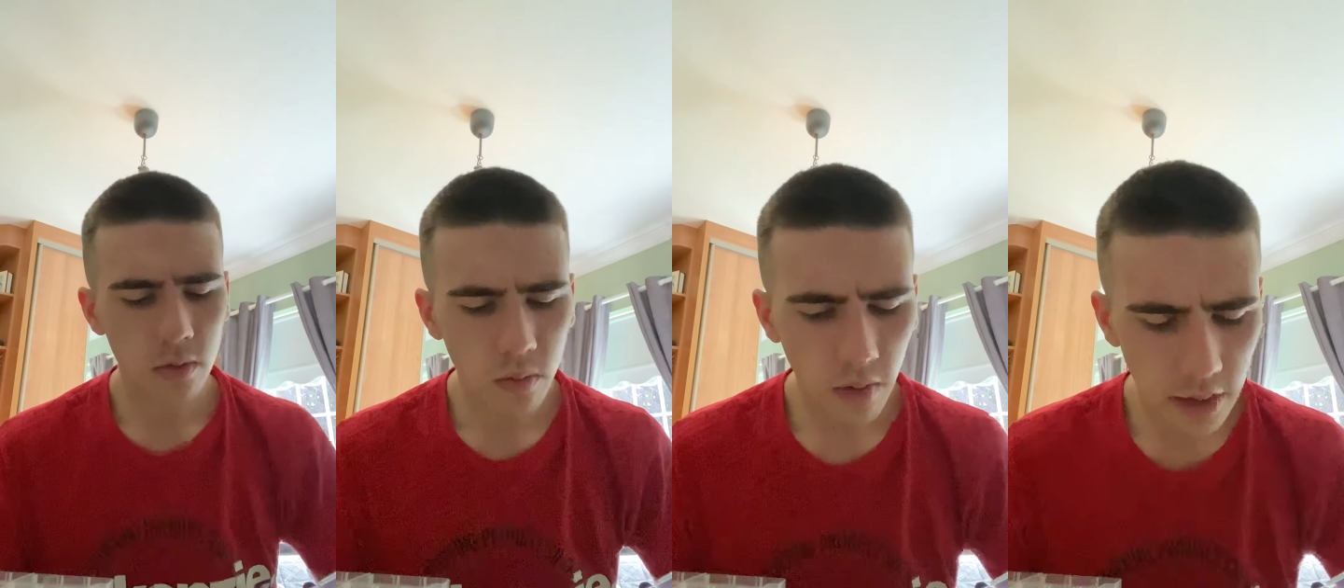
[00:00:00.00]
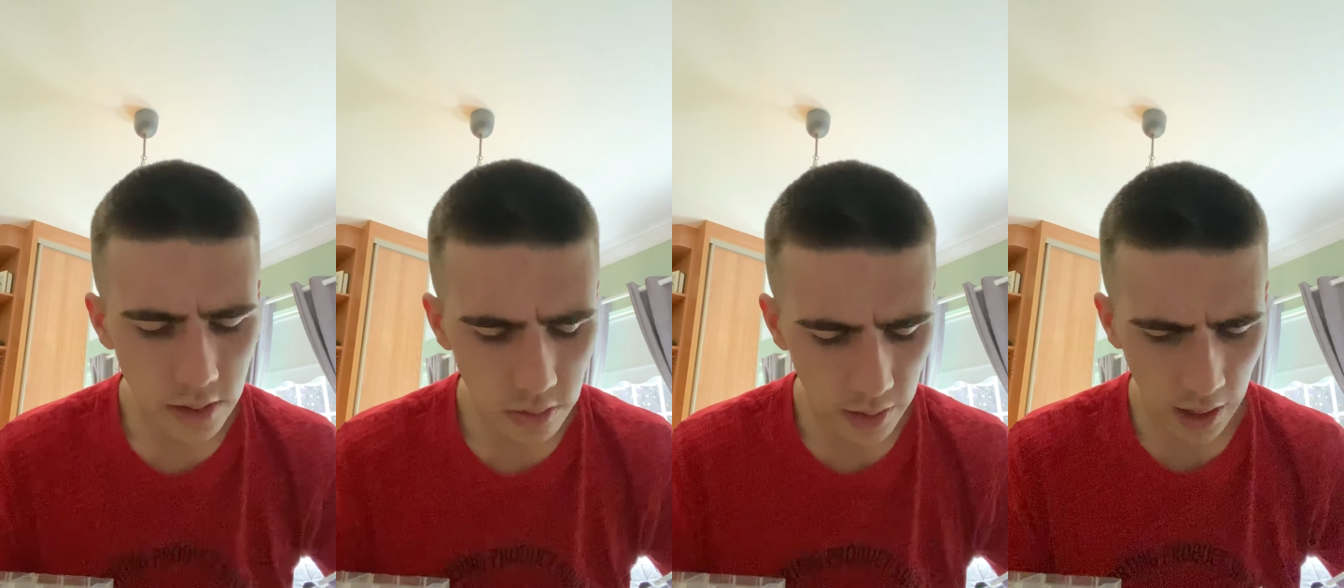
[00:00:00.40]
What
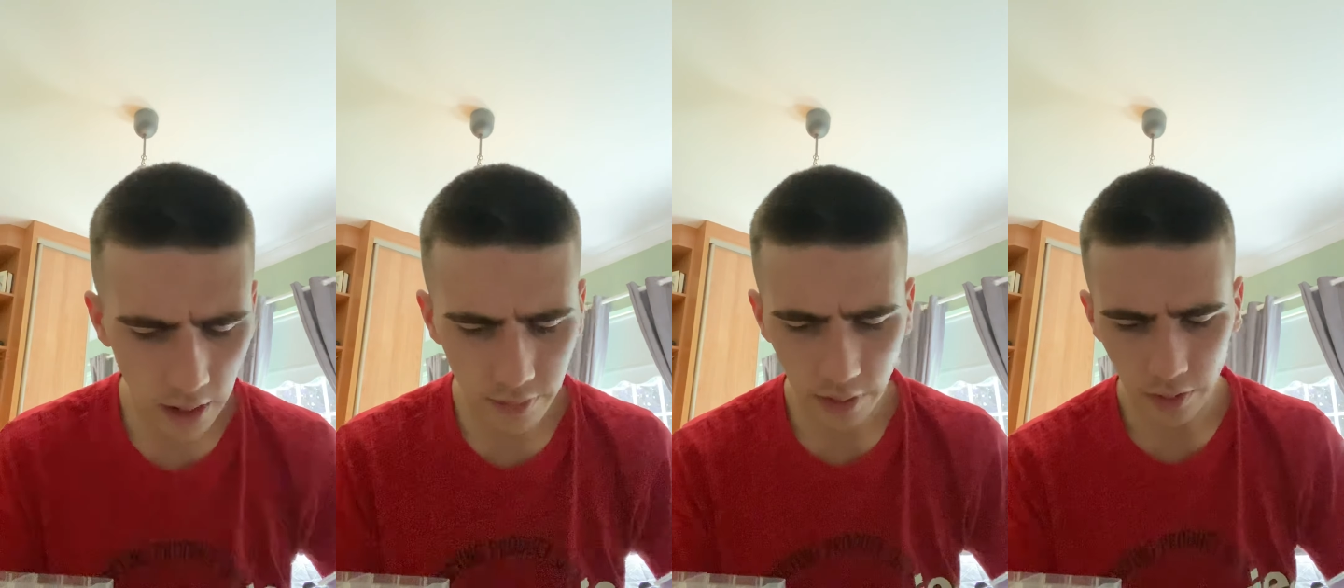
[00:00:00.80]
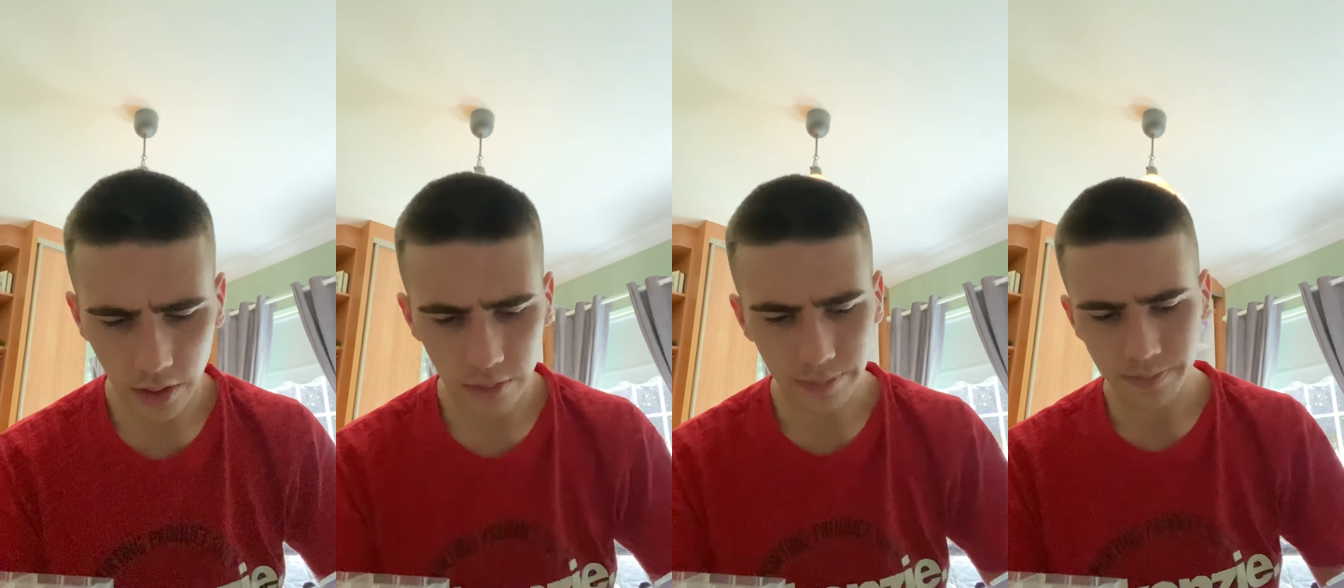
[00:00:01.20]
else do I have here
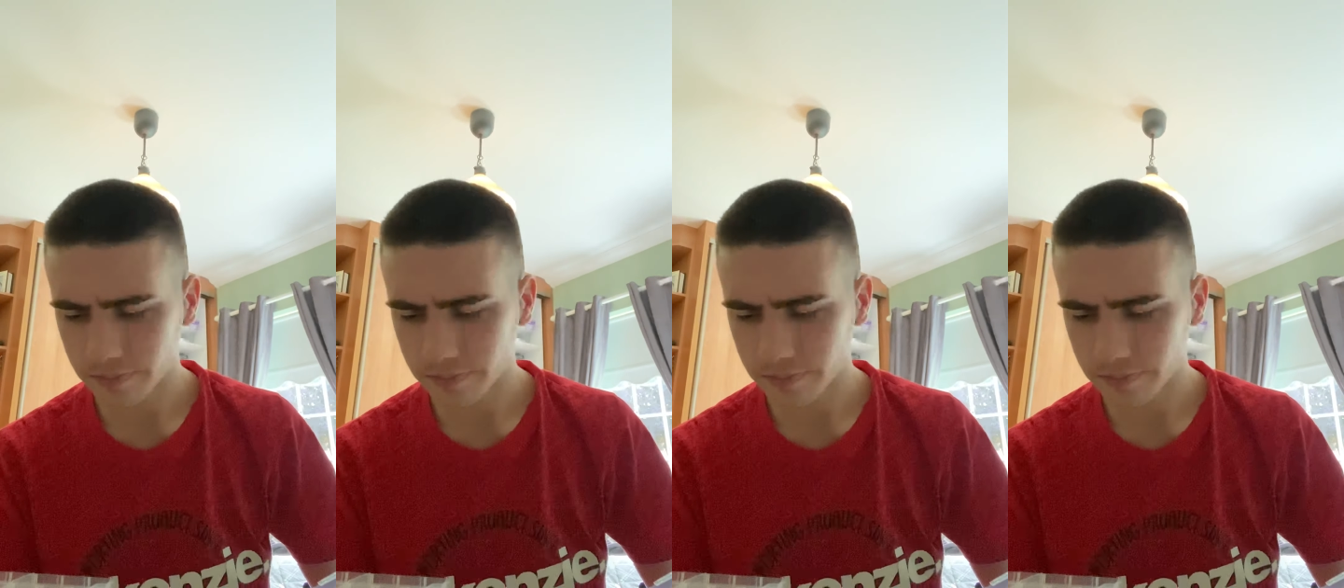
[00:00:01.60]
now?